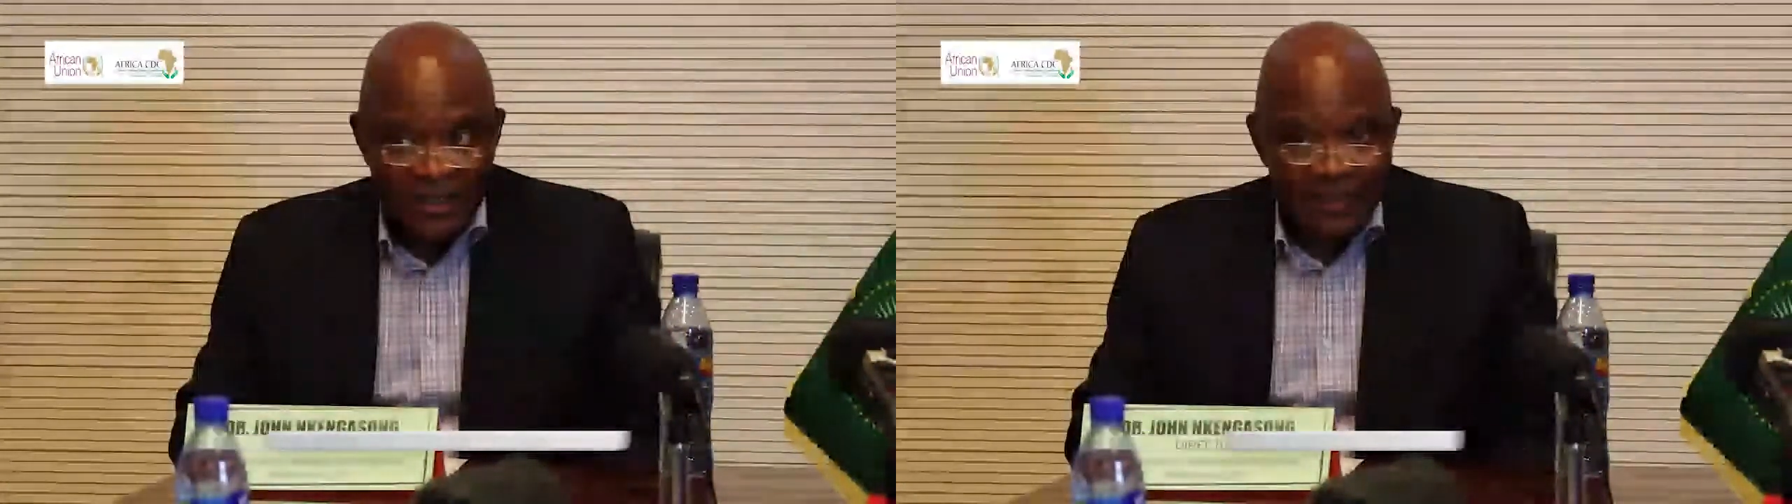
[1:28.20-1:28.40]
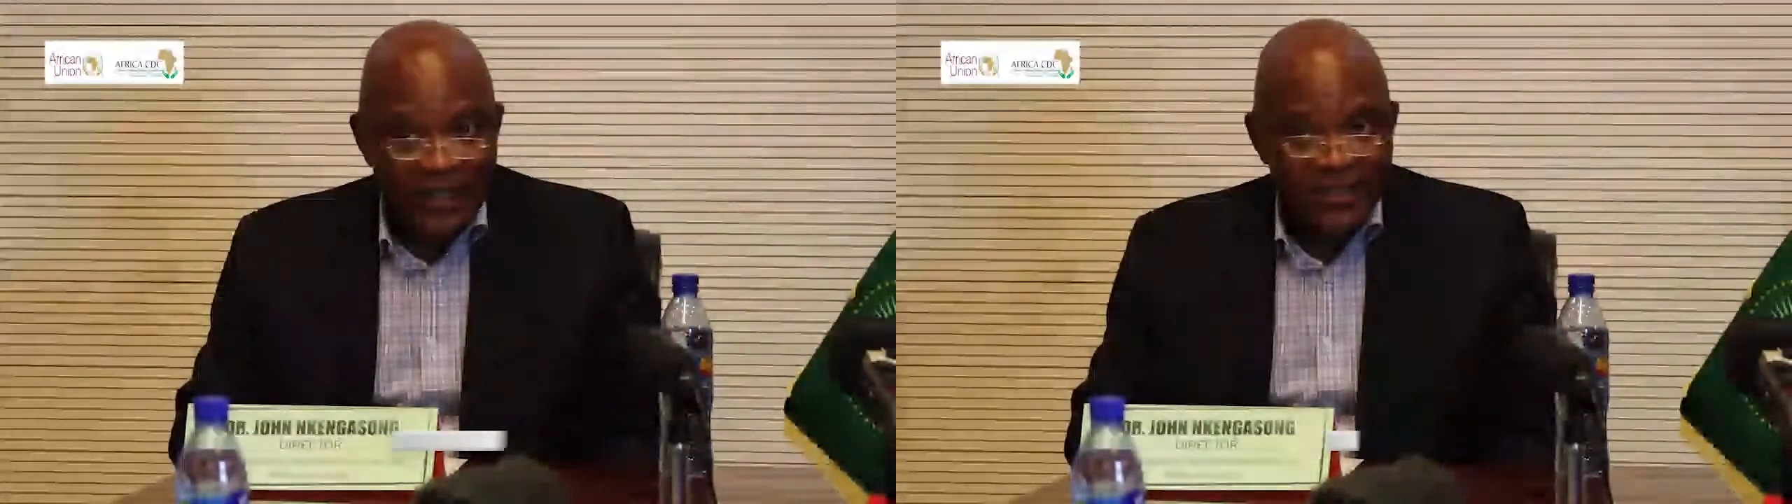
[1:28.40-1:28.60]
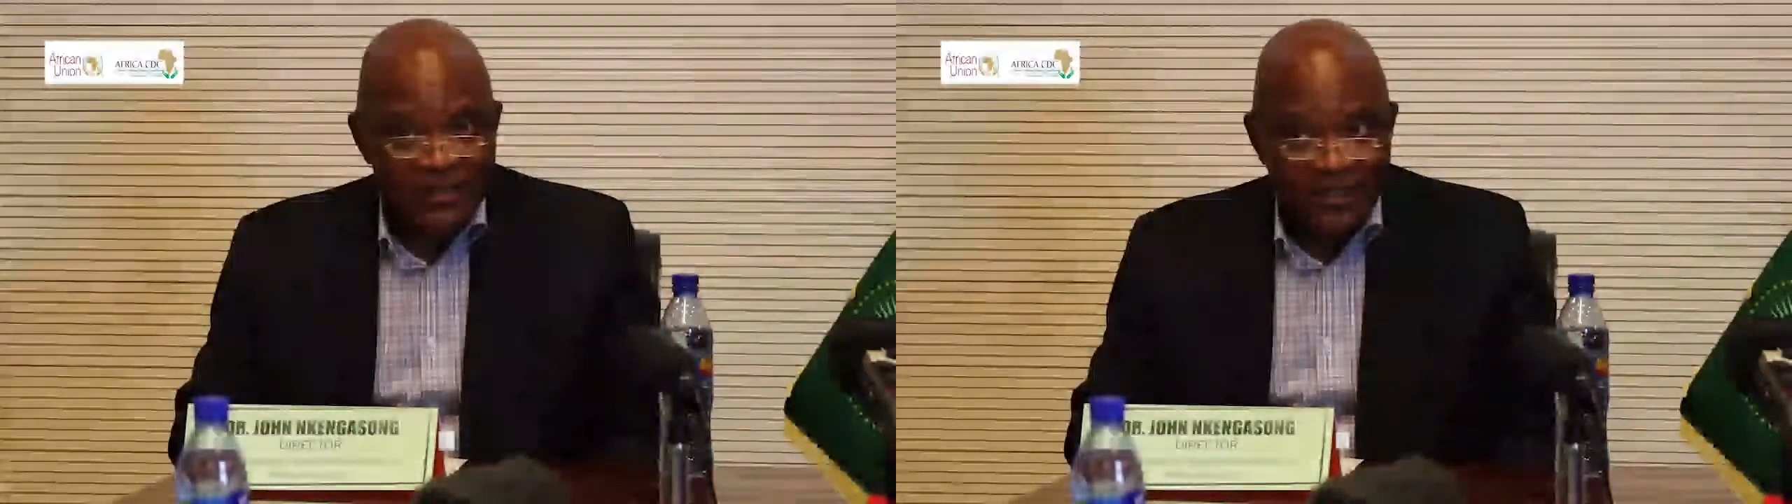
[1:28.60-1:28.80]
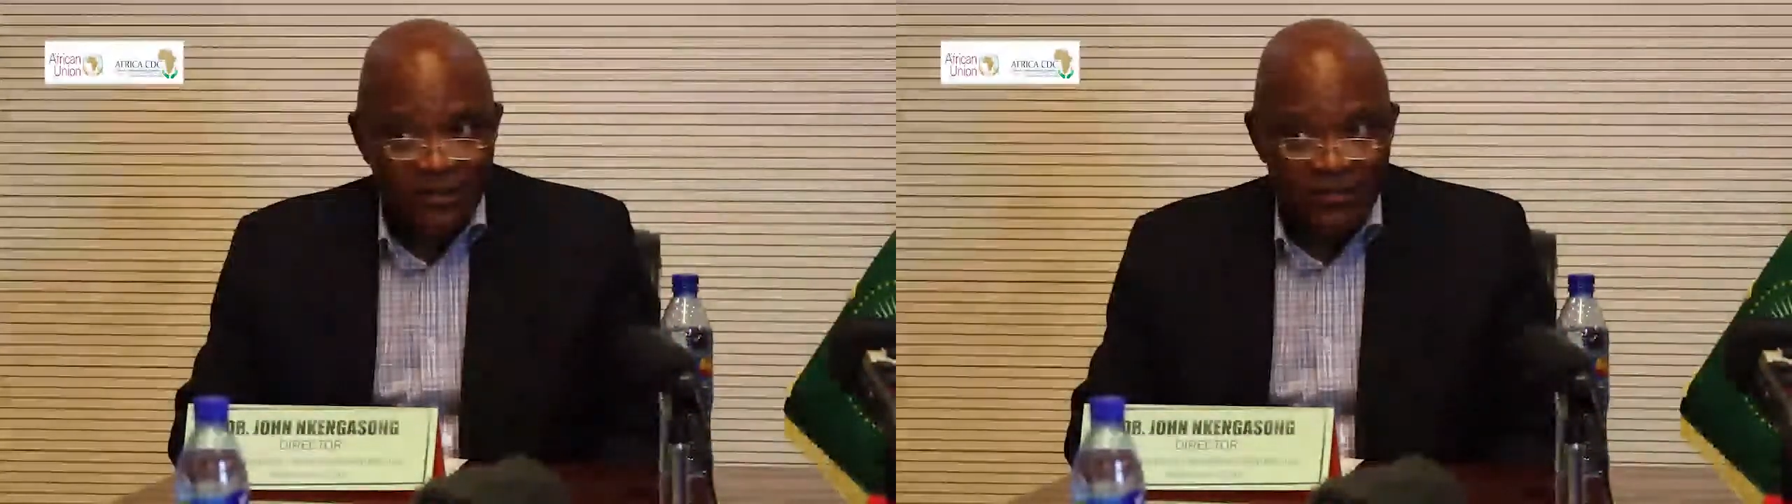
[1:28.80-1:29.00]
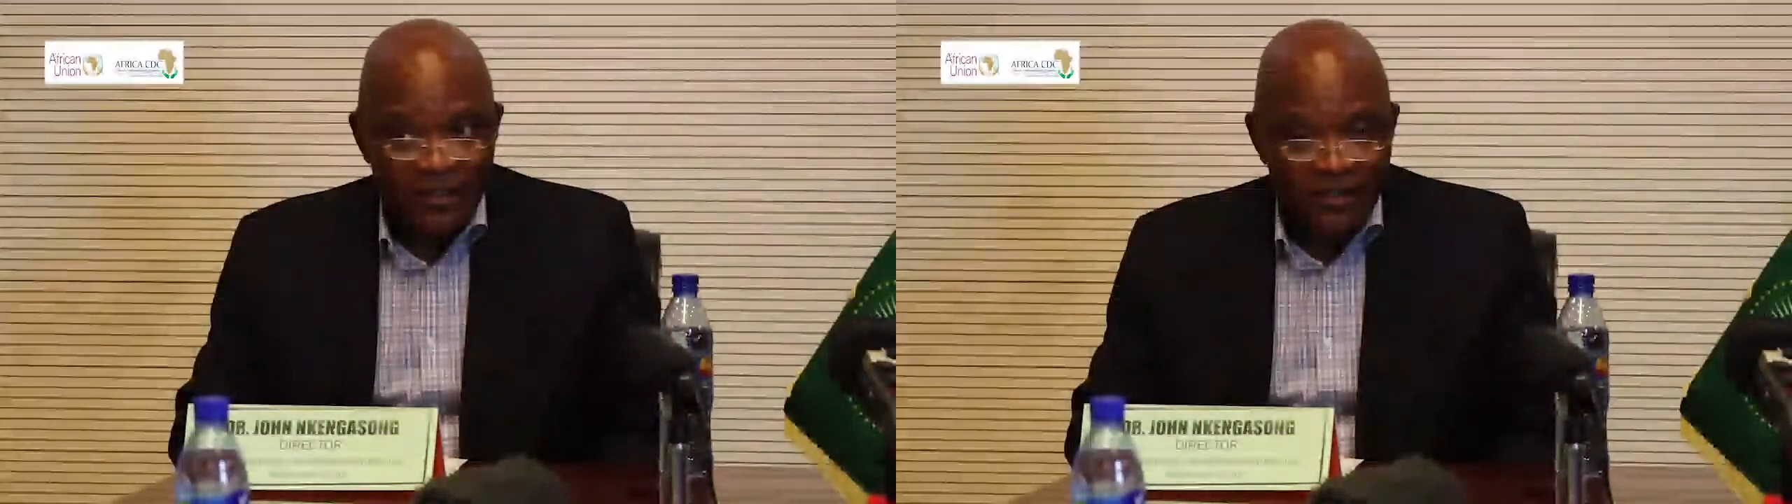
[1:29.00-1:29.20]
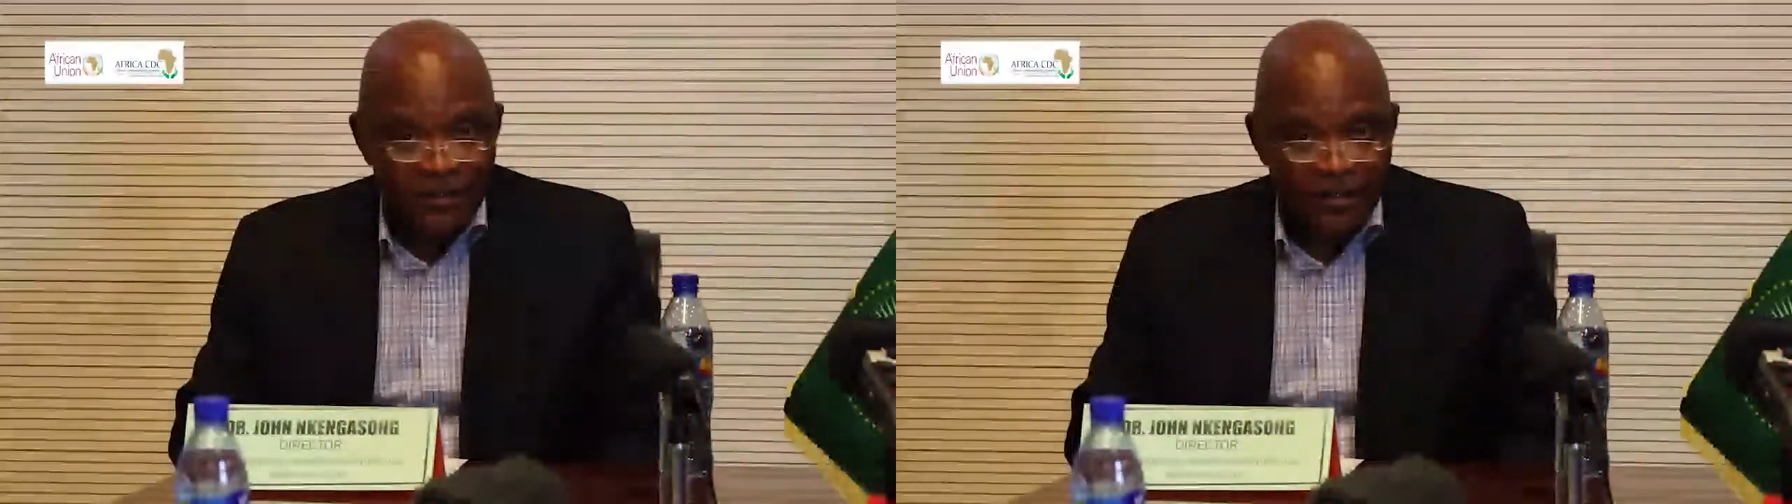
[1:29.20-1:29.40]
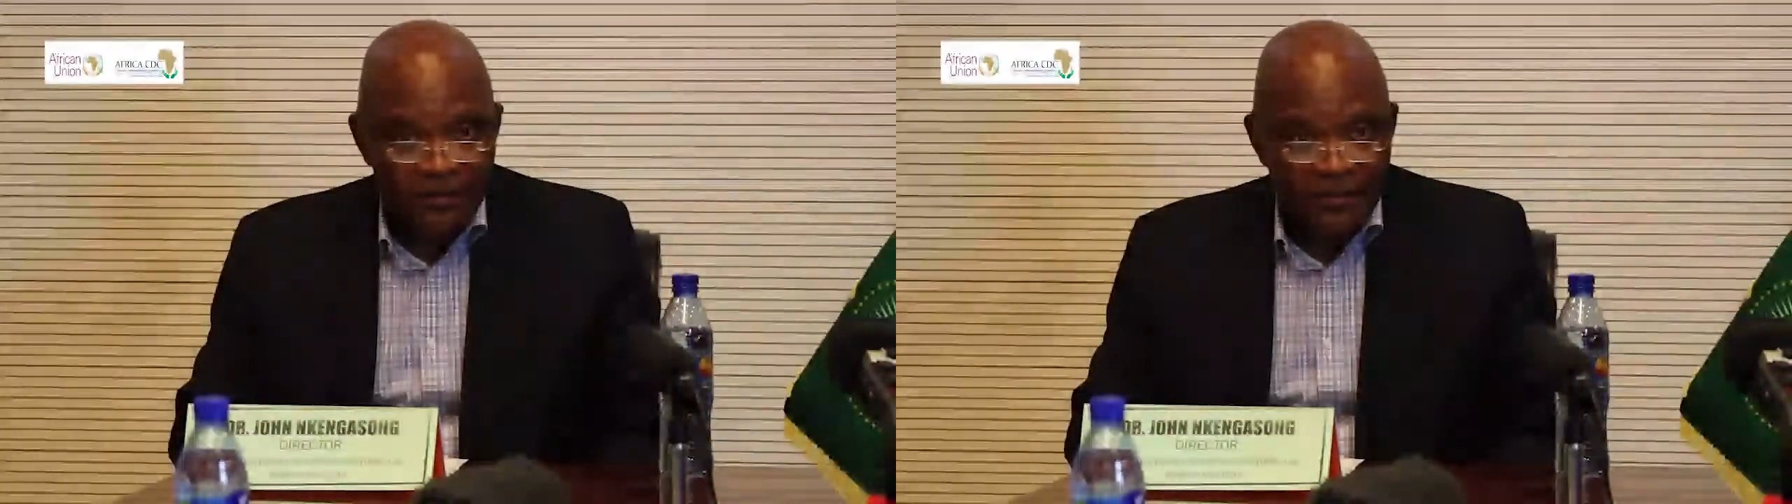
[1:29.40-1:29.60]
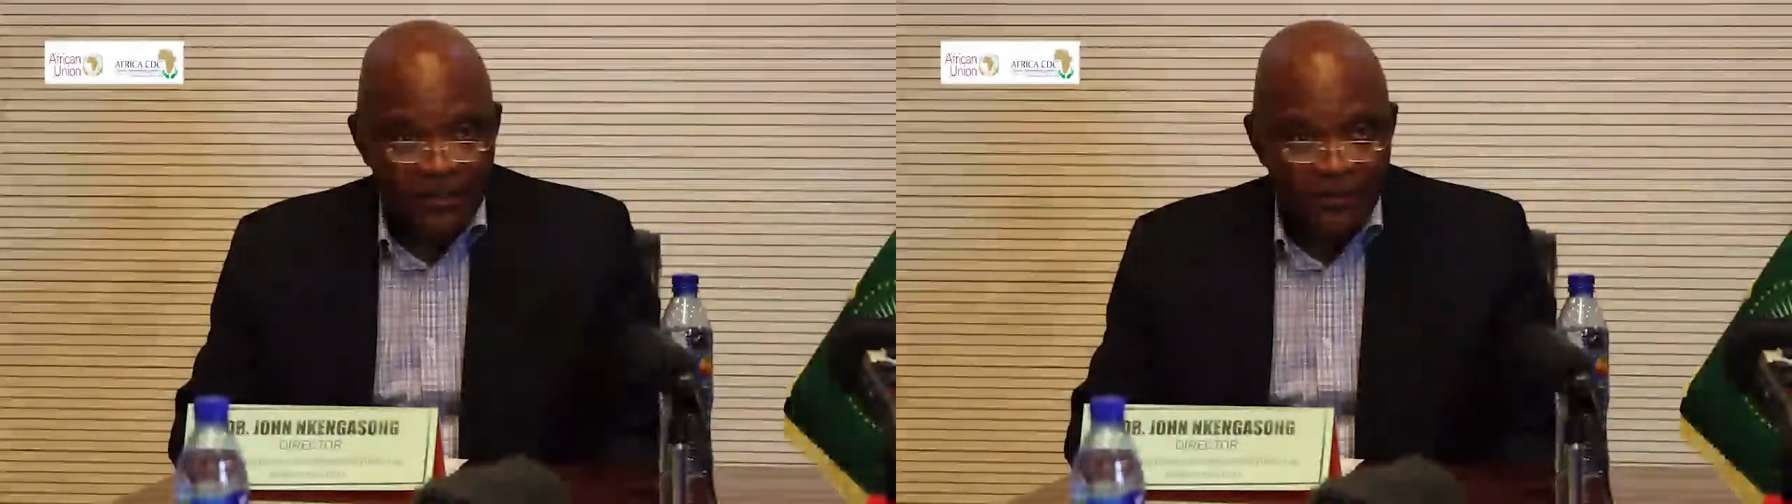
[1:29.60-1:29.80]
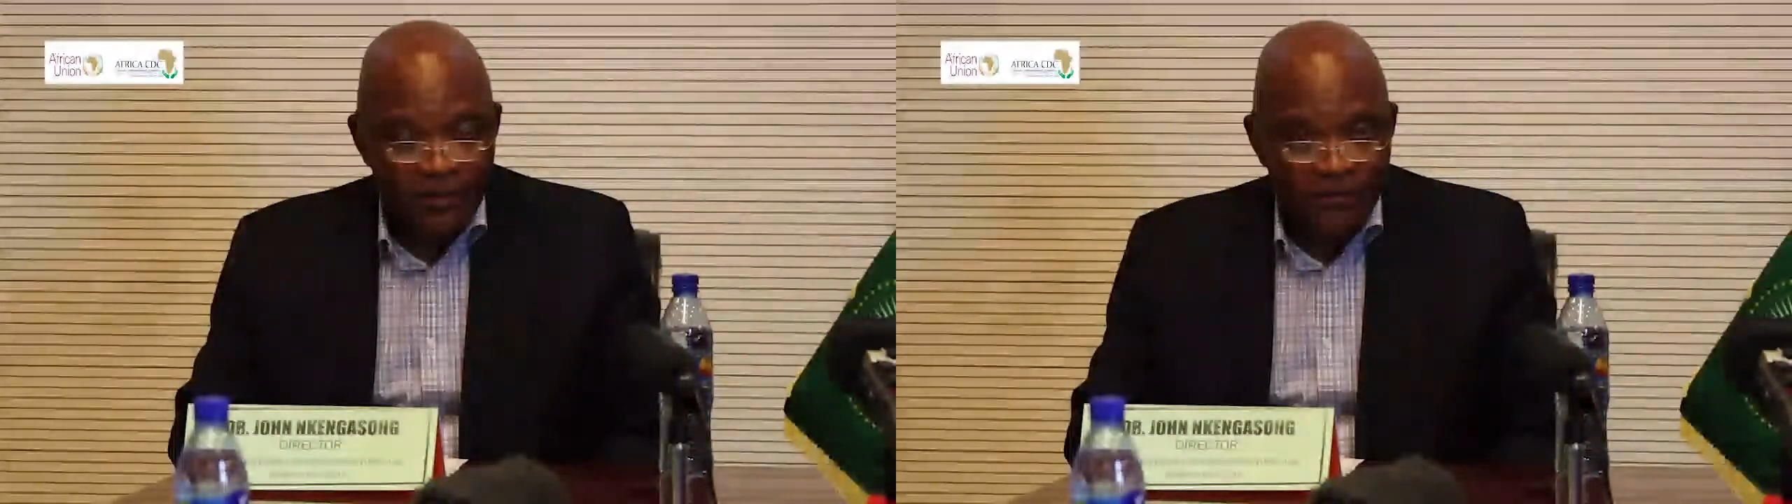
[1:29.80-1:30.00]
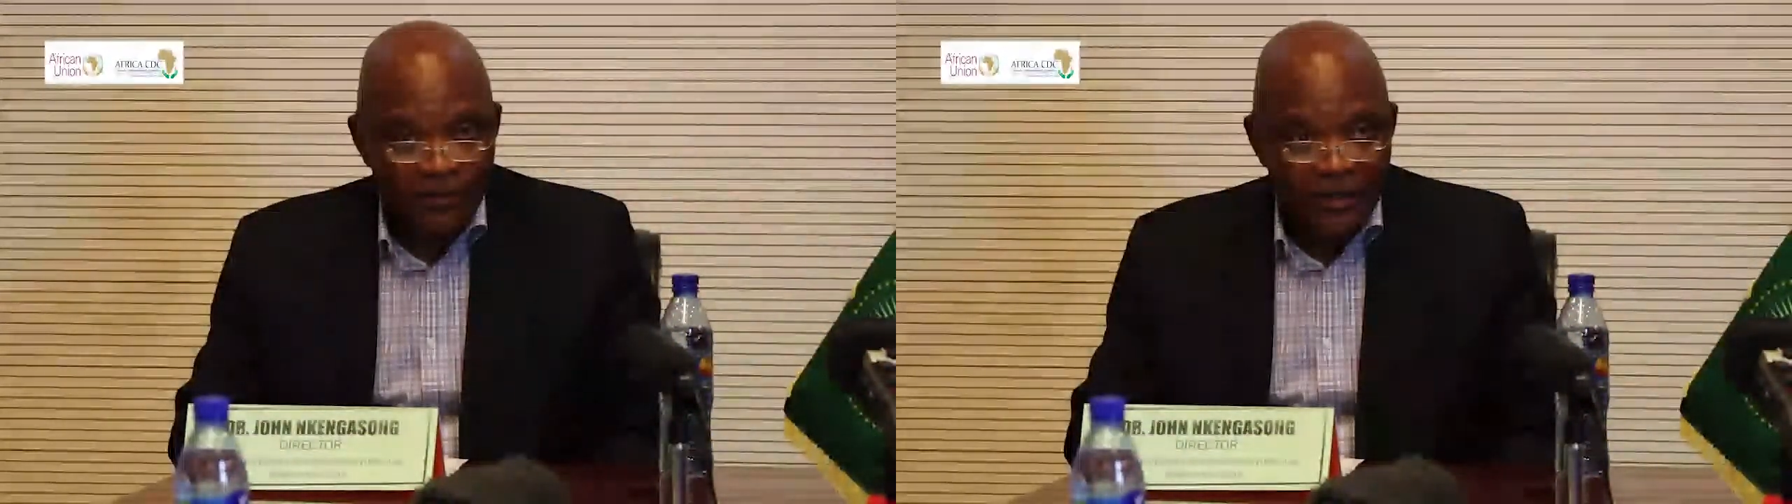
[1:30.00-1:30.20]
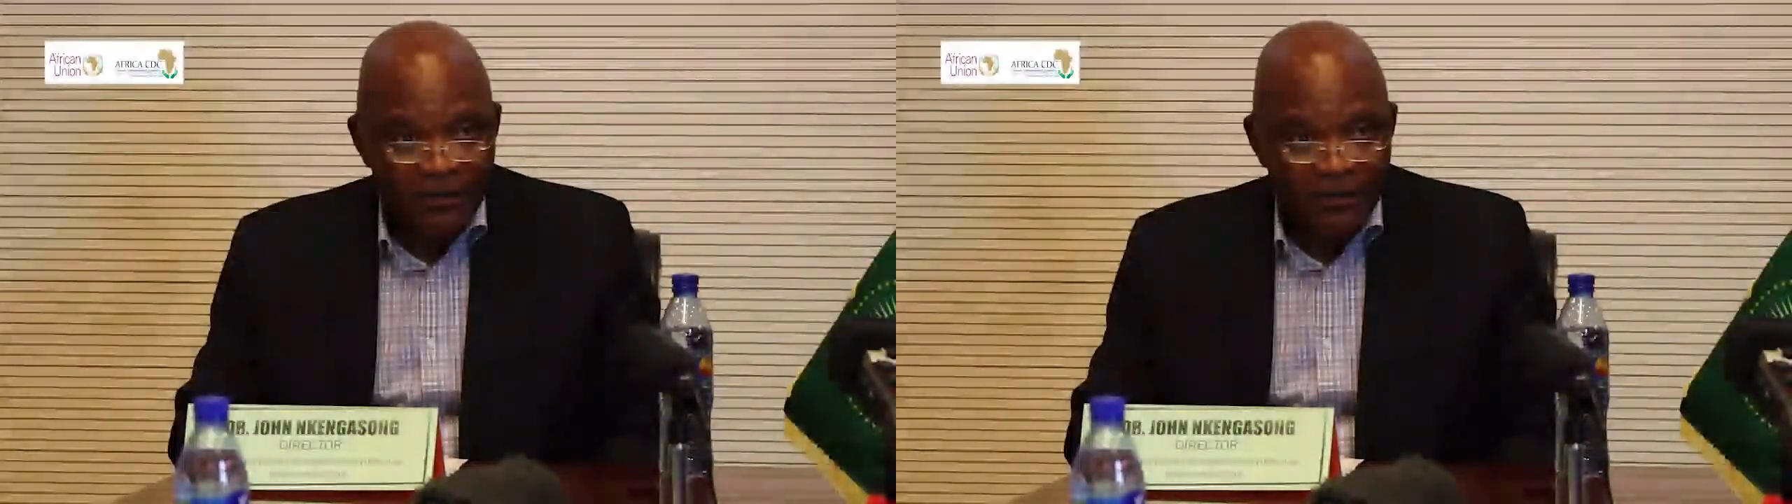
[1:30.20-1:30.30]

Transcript: That is a